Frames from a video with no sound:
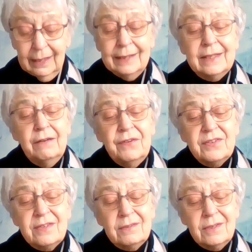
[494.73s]
And give
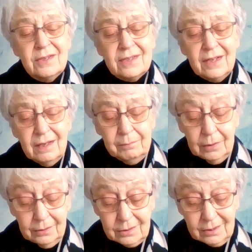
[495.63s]
us
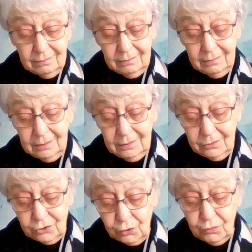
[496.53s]
discernment
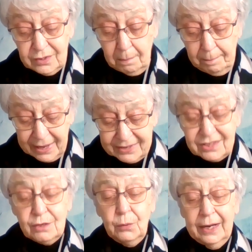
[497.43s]
to choose the
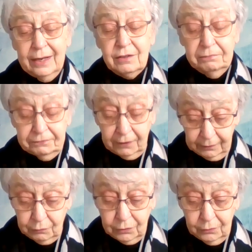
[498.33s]
best way to
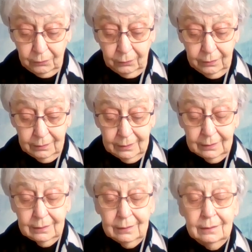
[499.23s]
follow you
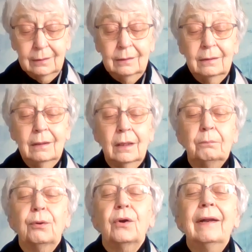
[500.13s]

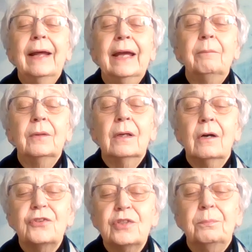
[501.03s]
and proclaim the
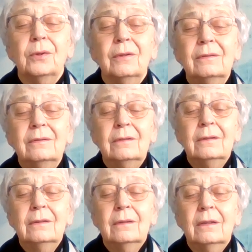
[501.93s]
gospel
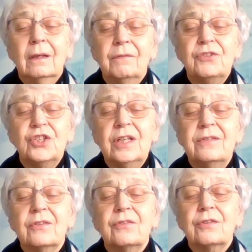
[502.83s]
of
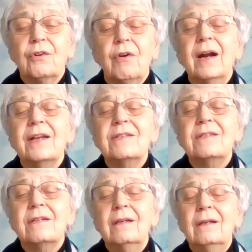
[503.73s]
Jesus
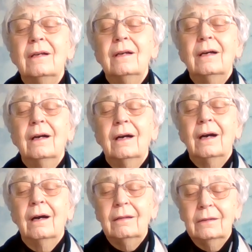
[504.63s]
Christ,
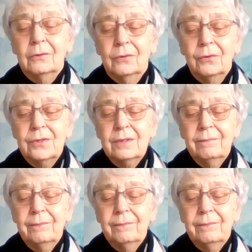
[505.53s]
our Lord.